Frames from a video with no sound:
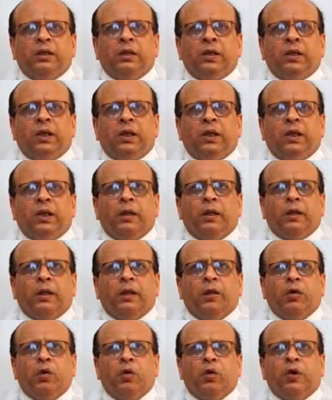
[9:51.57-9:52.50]

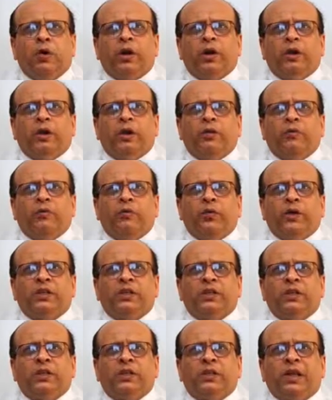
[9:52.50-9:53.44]
Low-grade
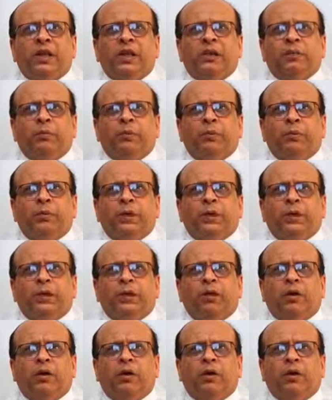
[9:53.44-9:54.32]
infection can mimic